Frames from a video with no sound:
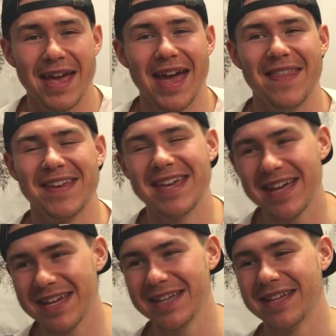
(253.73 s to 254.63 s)
And the
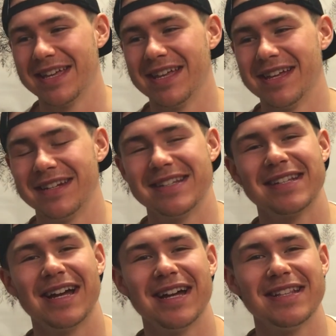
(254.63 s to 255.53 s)
king
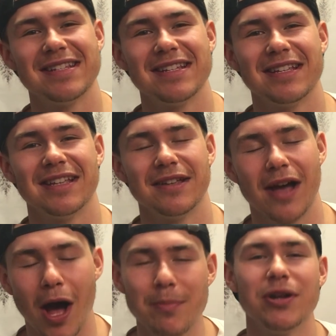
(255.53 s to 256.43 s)
decides,
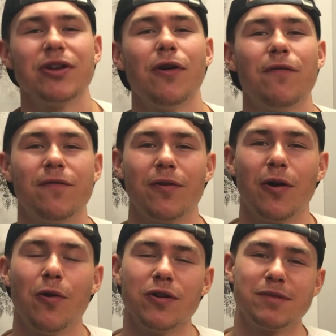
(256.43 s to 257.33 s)
I'm going to go for a
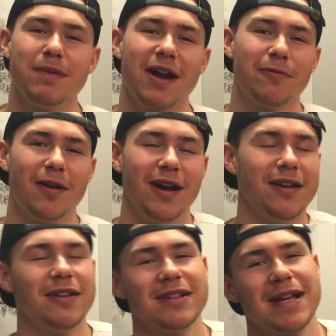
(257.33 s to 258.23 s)
horseback ride
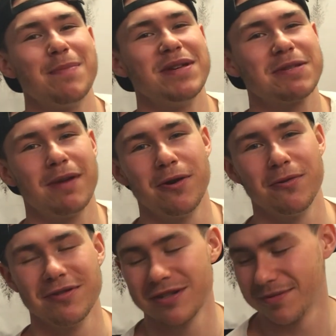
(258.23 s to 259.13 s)
because I missed my
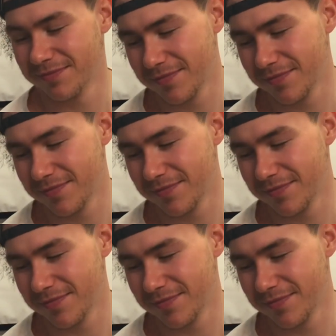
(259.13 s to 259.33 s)
horse.